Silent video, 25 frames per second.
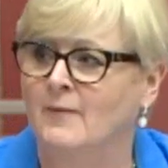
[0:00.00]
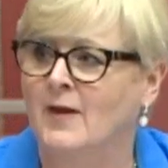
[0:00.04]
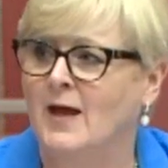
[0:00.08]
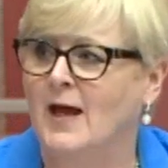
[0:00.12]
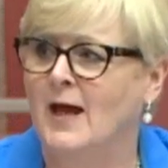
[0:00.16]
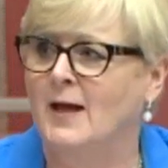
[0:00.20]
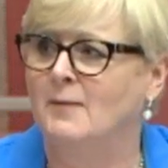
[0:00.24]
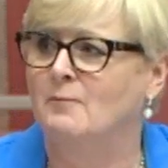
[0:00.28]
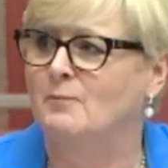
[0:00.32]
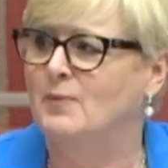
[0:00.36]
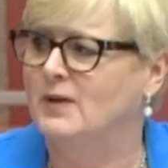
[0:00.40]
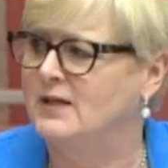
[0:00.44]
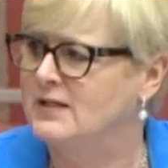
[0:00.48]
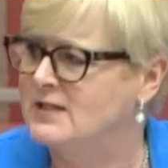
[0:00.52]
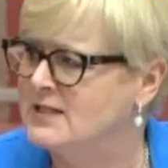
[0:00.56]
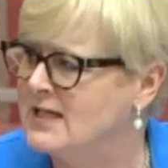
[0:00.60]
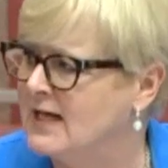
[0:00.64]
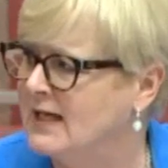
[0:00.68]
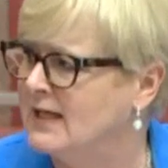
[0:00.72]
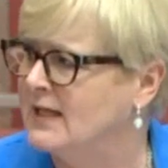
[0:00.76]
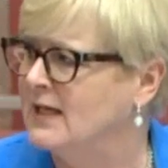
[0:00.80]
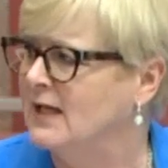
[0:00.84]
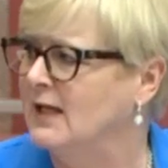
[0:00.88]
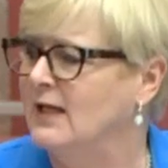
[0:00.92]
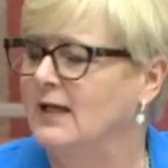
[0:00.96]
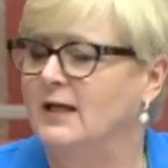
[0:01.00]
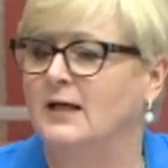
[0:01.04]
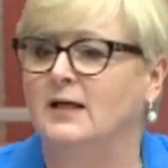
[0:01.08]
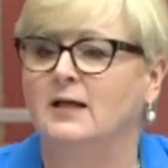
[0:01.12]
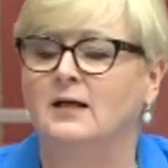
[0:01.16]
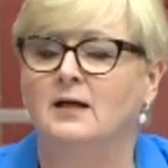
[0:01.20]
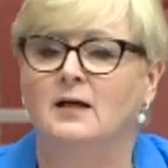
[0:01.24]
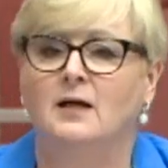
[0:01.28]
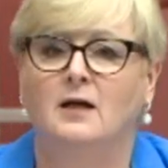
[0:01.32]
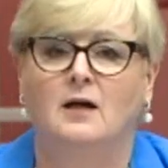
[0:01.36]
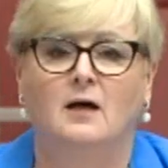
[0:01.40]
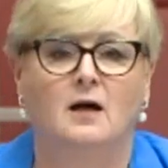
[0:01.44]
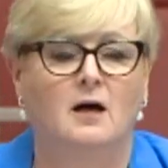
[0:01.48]
and particularly
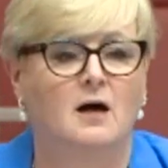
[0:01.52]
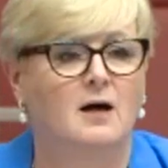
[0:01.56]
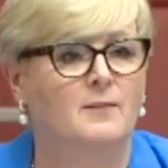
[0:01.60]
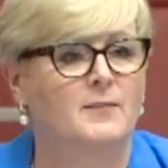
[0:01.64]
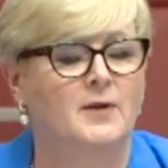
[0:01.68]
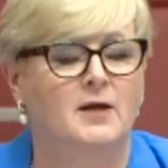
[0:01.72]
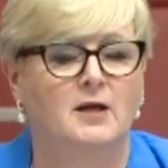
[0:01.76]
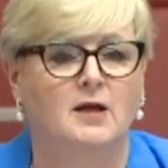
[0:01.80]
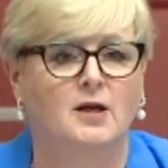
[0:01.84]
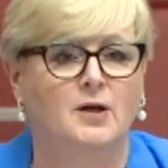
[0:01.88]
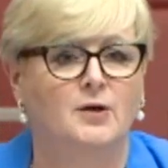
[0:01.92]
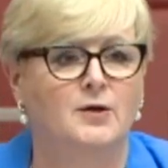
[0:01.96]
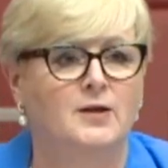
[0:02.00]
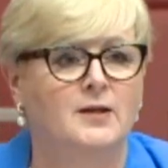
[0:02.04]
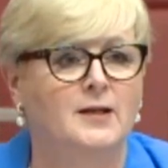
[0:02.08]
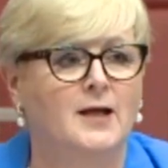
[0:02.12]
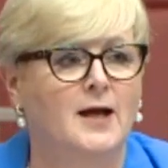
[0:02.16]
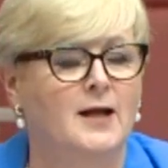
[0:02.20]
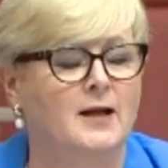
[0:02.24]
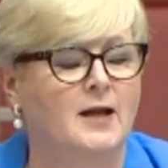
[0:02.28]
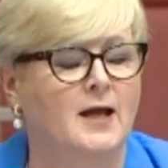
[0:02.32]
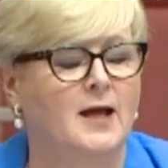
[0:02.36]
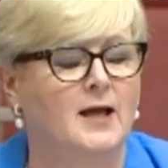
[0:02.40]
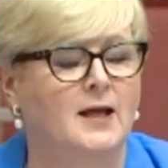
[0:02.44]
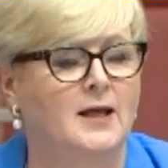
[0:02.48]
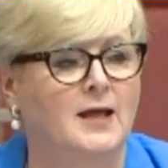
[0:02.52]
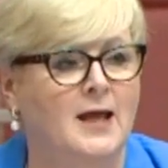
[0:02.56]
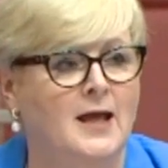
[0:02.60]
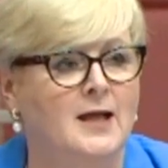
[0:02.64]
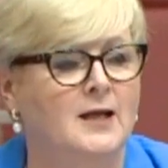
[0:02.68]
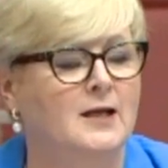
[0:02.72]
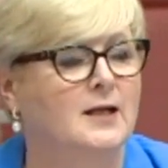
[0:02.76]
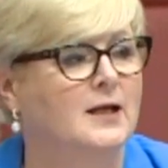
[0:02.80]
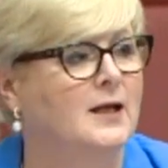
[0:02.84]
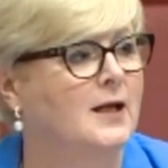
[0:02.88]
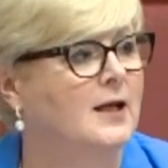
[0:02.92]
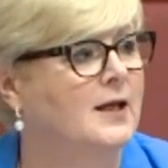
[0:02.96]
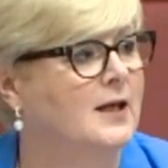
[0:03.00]
I'm hearing that again
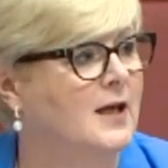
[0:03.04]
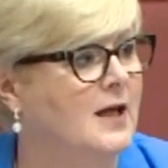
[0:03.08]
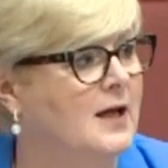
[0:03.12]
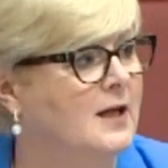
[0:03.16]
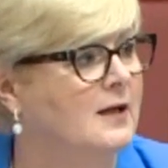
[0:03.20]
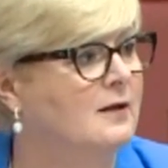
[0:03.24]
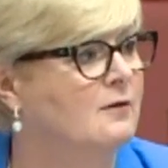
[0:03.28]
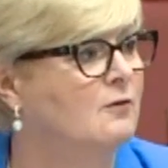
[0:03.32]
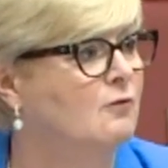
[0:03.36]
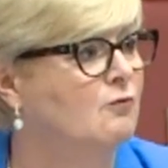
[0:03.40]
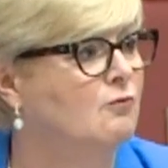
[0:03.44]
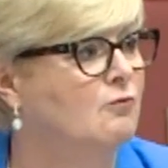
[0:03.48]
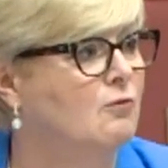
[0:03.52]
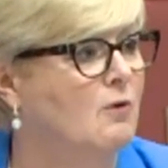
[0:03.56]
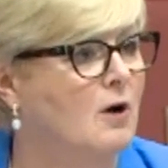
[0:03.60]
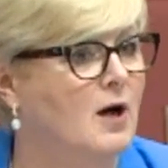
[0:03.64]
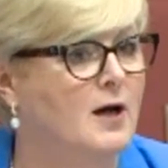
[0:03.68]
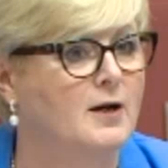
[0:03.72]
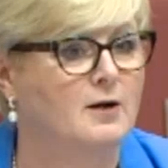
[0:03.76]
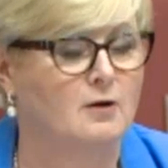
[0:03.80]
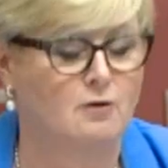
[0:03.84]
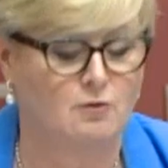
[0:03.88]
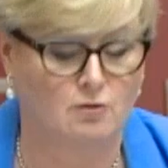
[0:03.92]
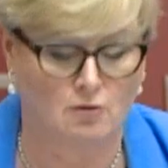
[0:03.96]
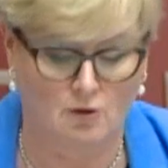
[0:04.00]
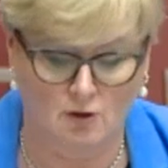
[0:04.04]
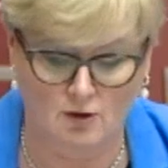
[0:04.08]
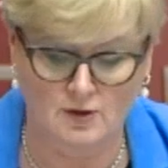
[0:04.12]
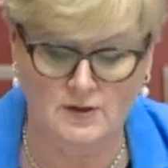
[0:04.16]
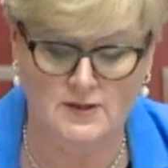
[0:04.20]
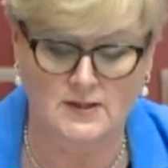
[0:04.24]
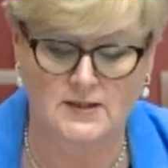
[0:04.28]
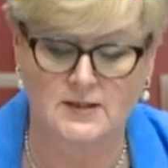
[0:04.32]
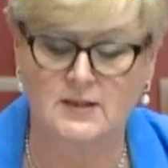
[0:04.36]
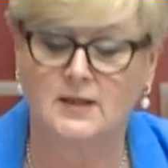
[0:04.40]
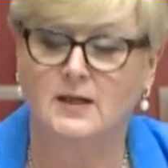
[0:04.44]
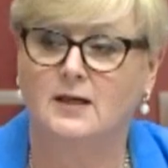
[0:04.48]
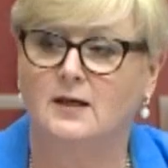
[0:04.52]
and again right
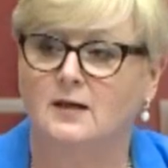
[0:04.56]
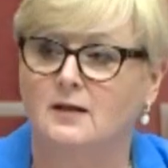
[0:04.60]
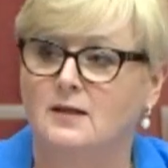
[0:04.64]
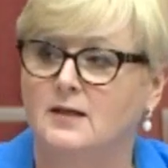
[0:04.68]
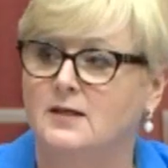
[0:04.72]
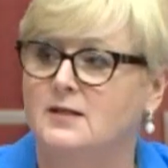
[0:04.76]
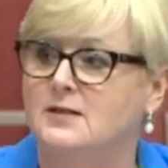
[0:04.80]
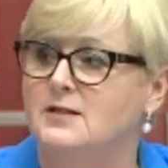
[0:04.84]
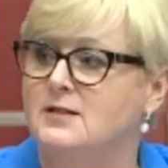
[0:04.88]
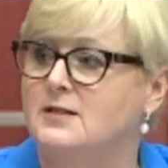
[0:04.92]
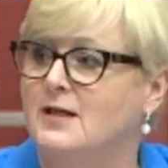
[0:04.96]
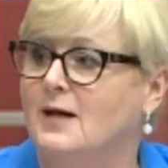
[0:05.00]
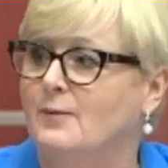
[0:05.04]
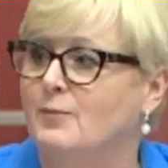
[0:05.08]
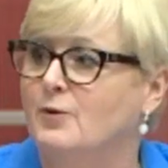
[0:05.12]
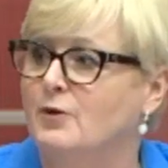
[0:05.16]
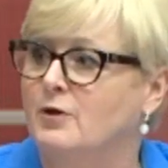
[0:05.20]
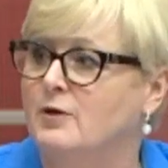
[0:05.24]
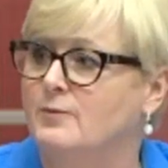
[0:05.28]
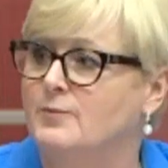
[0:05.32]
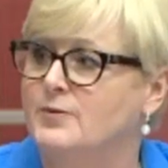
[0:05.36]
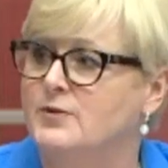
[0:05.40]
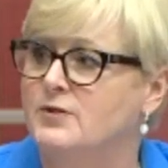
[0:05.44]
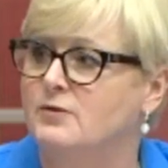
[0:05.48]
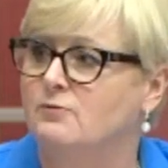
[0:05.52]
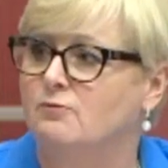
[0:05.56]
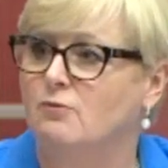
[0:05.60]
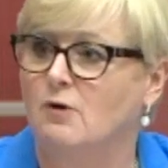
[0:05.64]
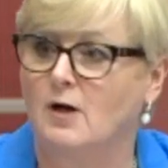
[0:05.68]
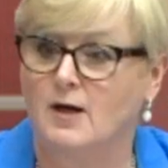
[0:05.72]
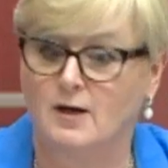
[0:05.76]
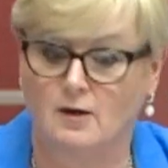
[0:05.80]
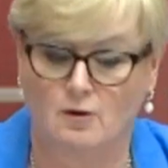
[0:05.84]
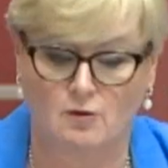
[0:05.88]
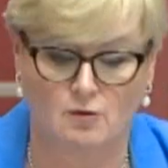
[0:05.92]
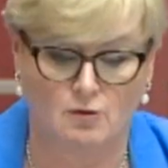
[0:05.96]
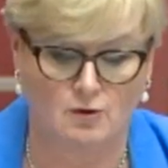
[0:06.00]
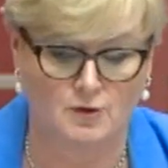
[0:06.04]
across these suburbs, right
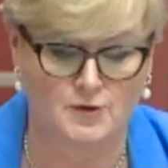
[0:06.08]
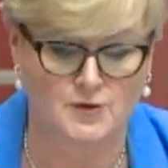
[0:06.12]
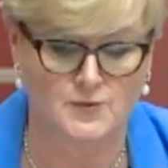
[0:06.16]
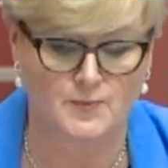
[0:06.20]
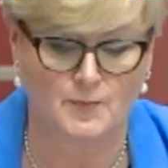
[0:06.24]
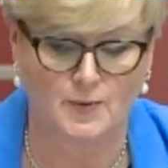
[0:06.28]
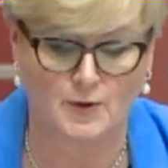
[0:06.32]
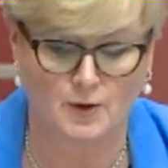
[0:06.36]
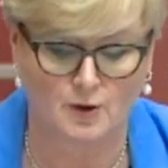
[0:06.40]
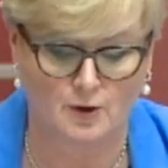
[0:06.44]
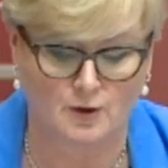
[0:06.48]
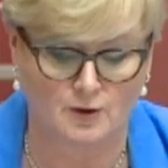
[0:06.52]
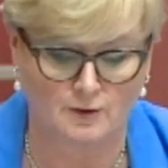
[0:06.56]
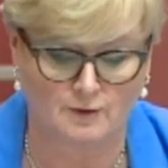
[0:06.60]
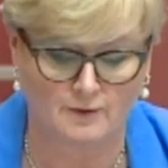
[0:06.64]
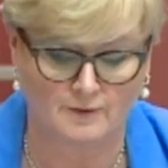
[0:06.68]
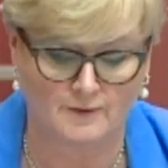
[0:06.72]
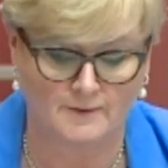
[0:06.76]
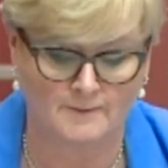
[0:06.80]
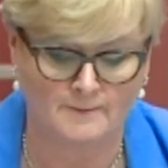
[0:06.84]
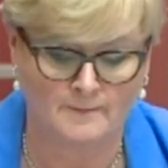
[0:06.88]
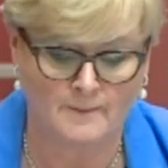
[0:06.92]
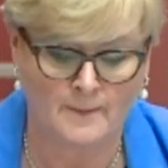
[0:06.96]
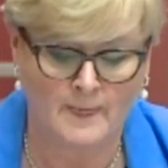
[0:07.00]
across Perth.